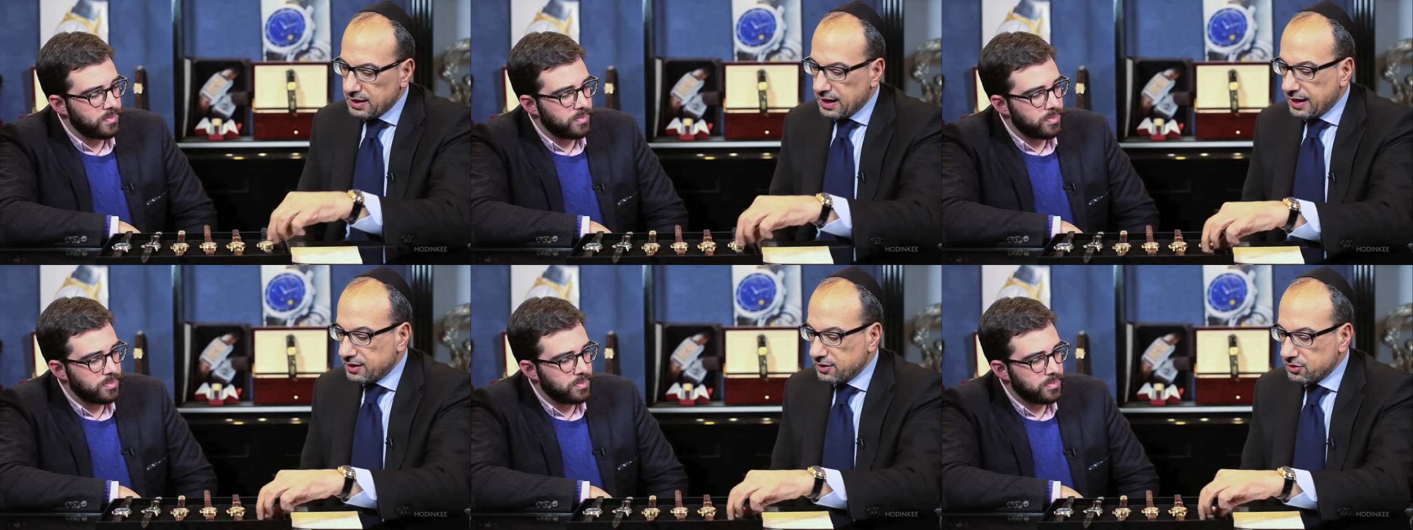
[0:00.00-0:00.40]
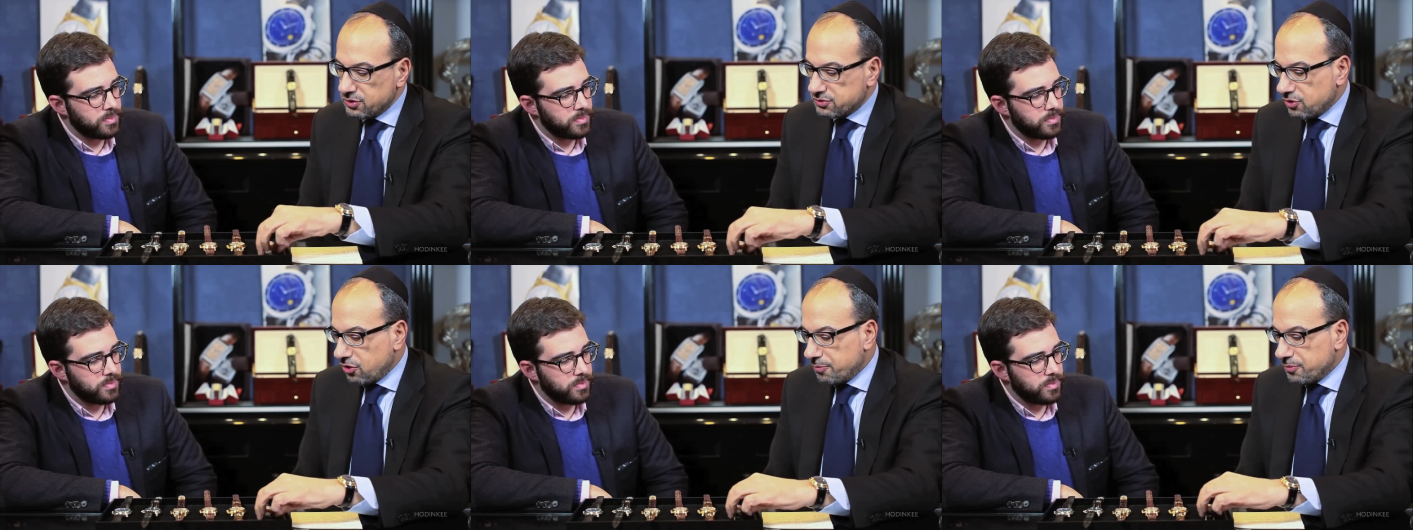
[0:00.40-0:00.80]
Speaker 1: and it
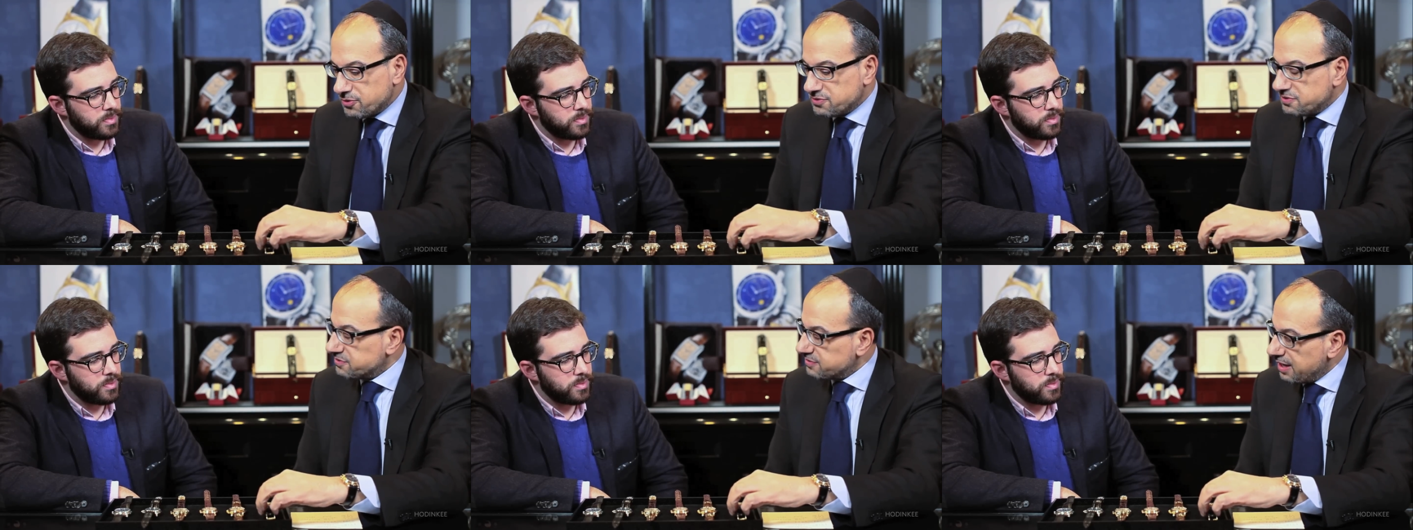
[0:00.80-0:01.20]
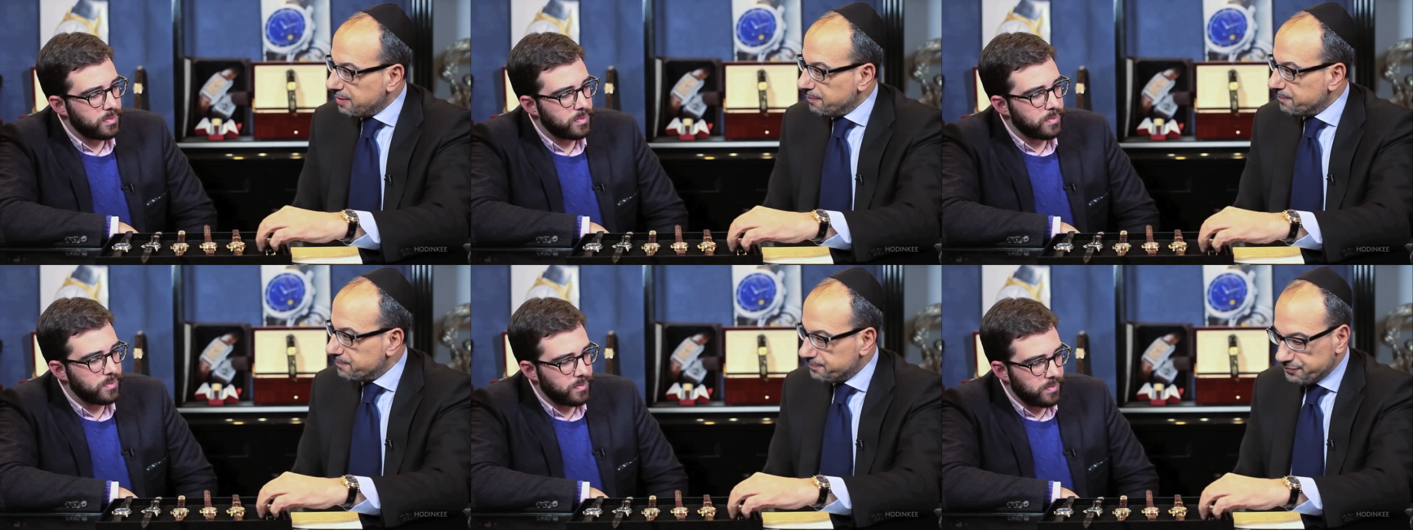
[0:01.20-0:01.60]
looked almost the
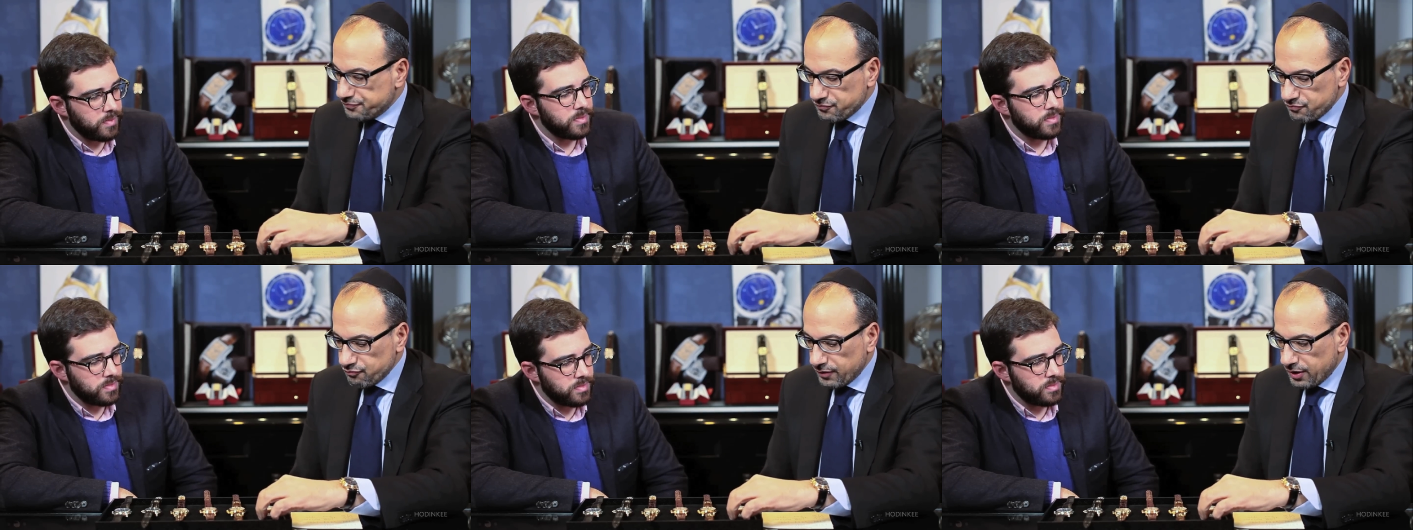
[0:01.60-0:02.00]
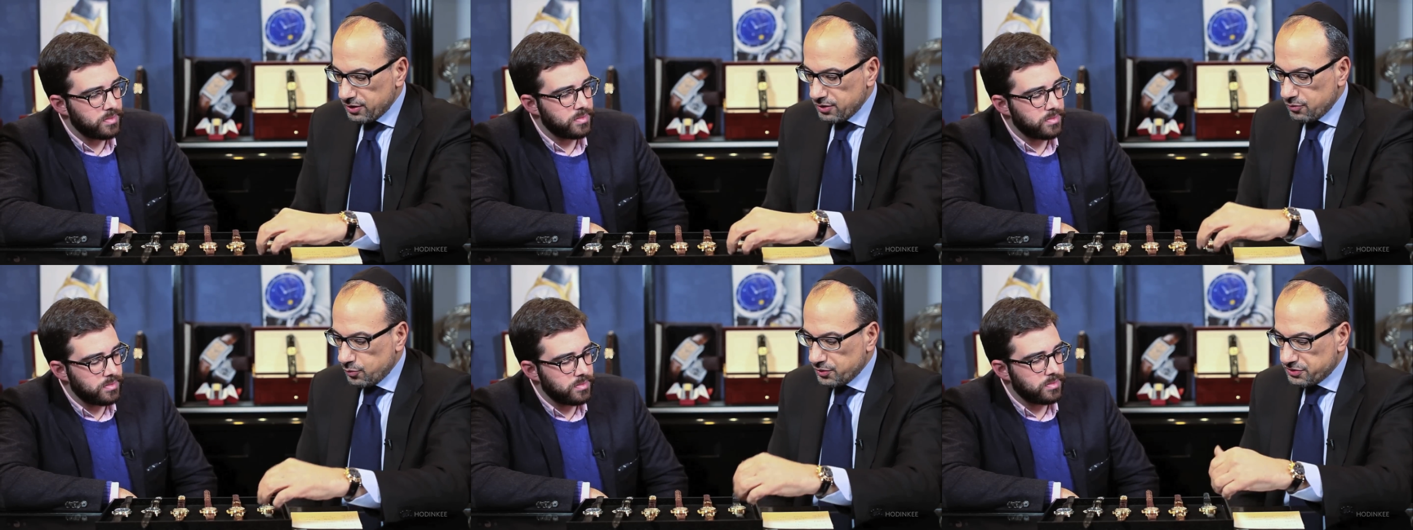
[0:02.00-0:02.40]
same
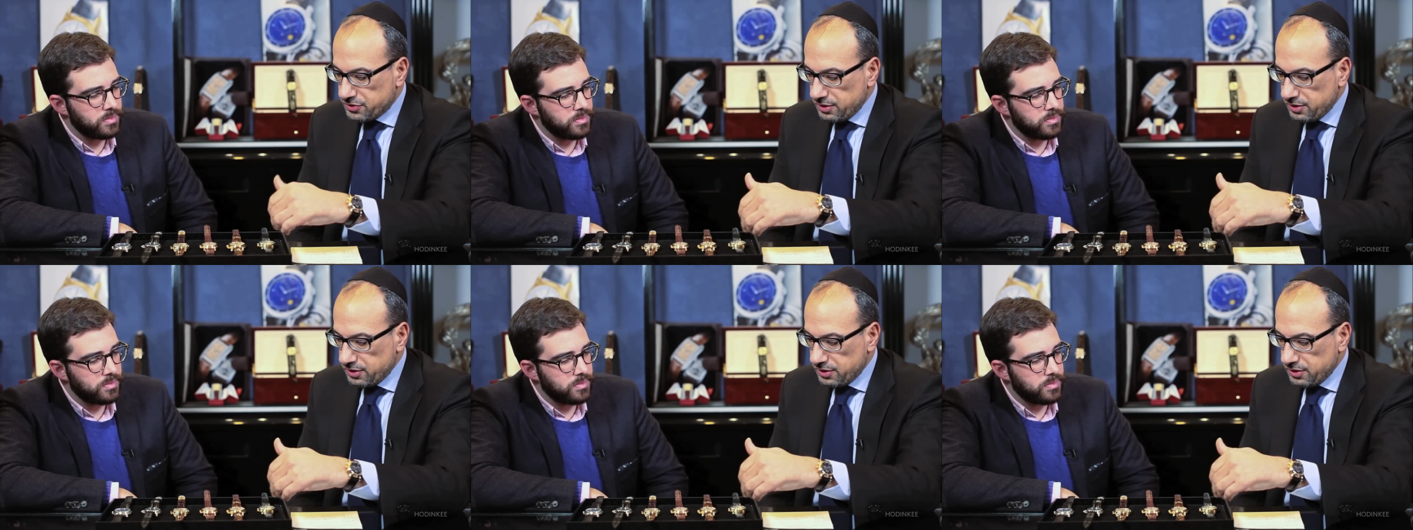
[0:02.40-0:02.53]
with